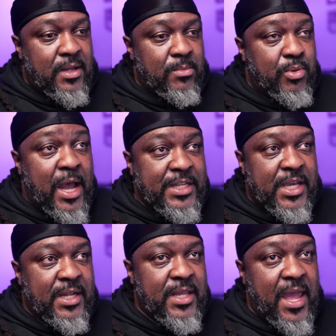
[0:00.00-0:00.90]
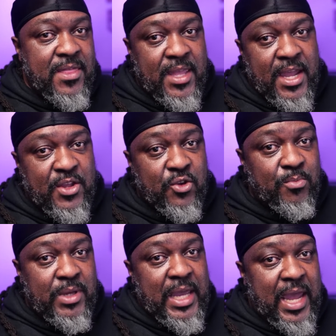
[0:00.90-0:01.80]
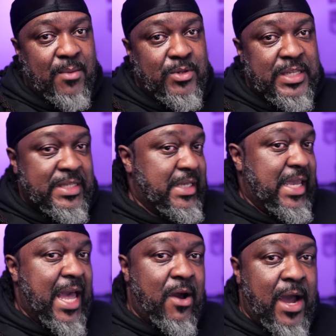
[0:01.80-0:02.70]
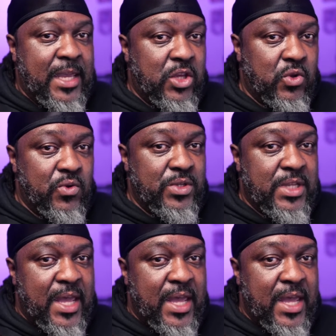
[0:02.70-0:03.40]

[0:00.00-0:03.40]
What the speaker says: project, and then you'll be able to see how I use